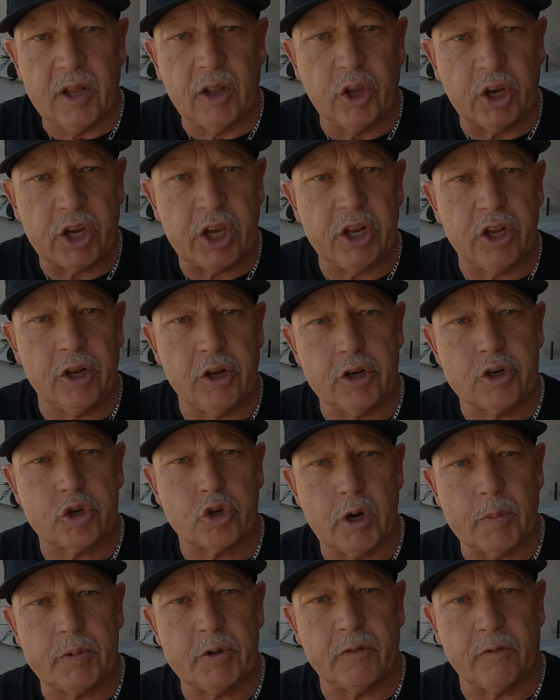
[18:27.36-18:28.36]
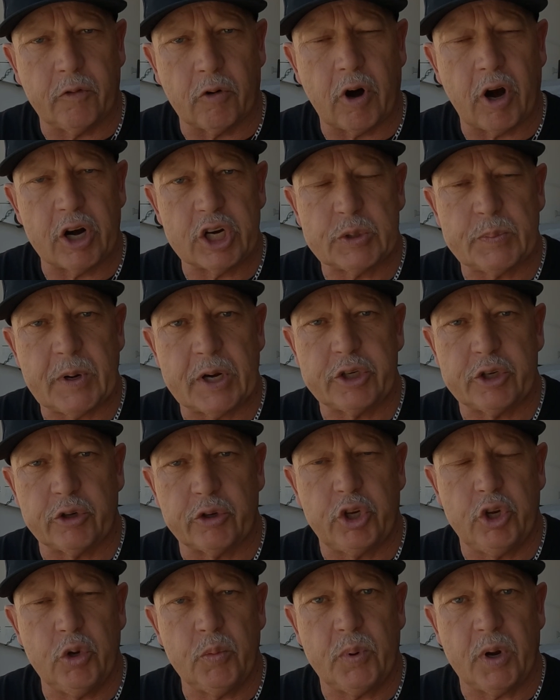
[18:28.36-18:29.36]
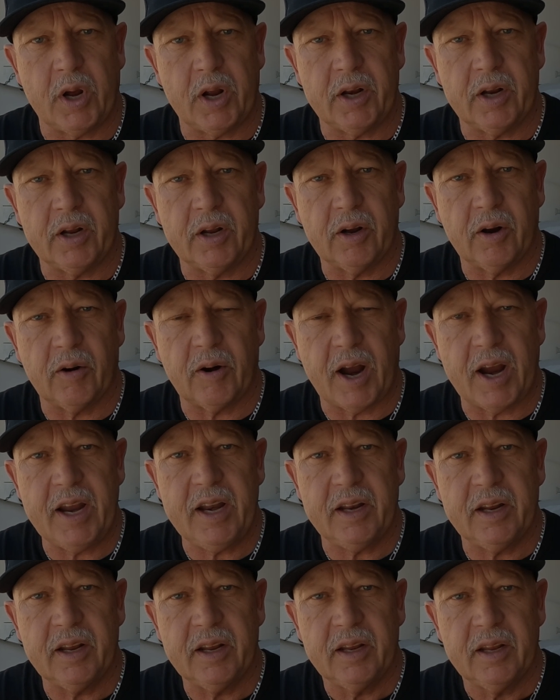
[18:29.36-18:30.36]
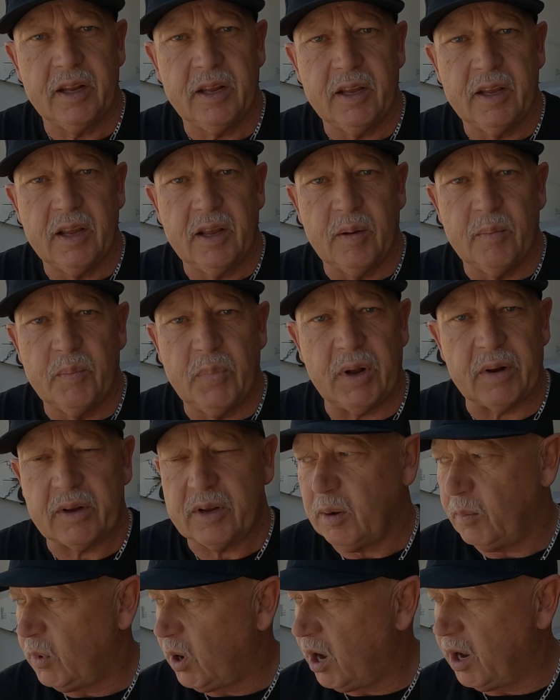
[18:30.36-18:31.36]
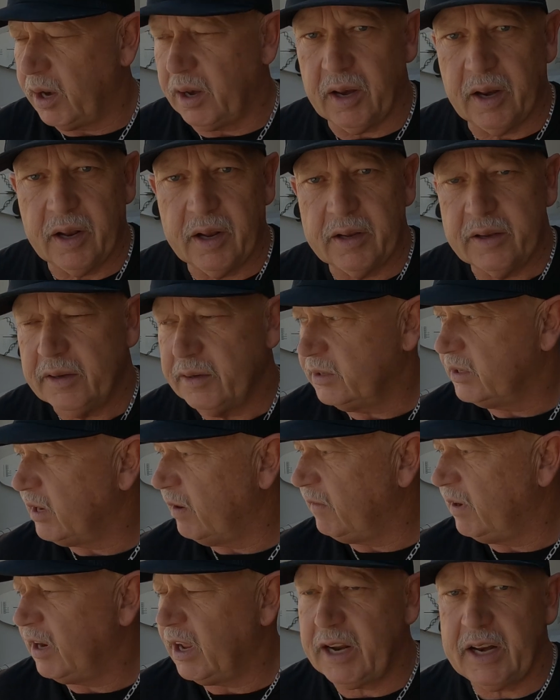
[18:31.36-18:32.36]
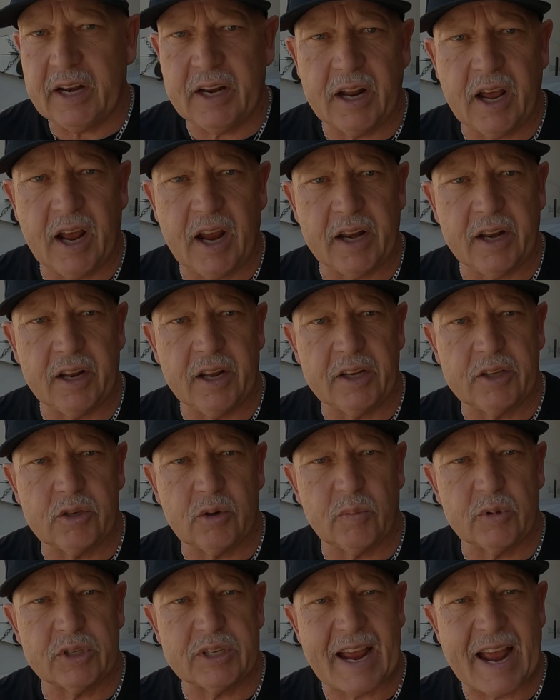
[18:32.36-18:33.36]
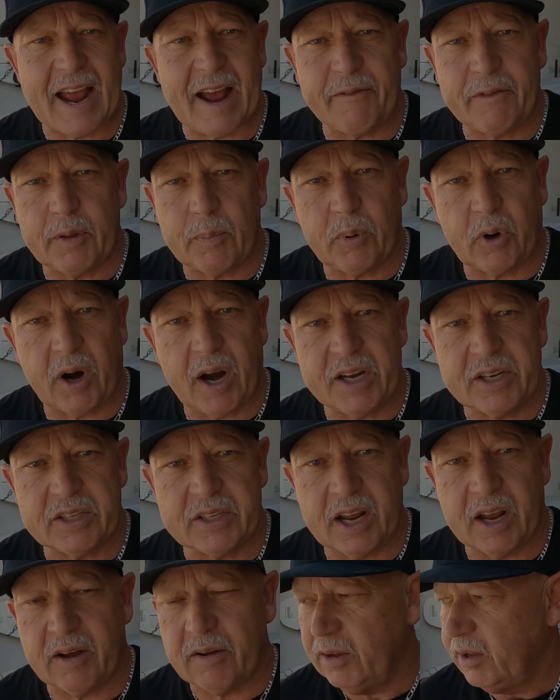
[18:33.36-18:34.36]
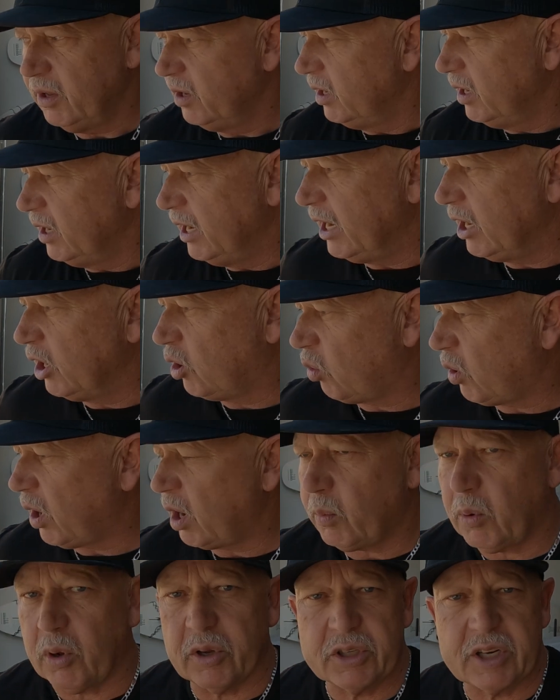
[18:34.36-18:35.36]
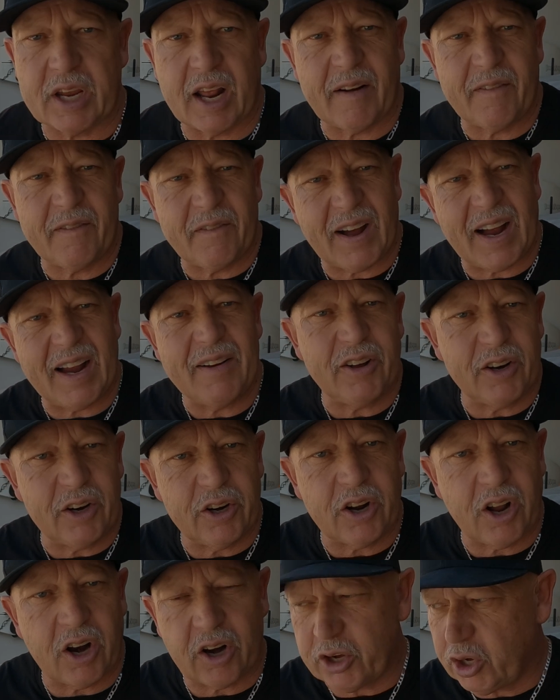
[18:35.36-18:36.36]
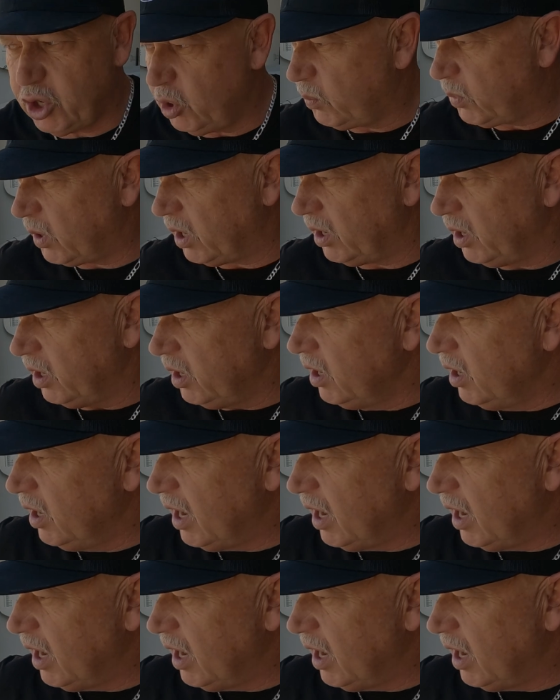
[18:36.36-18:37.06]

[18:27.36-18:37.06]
Look in the description for our special coupon, all right? But come on, $7.99. It's almost half the price now. Incredible. It's got a $500 coupon.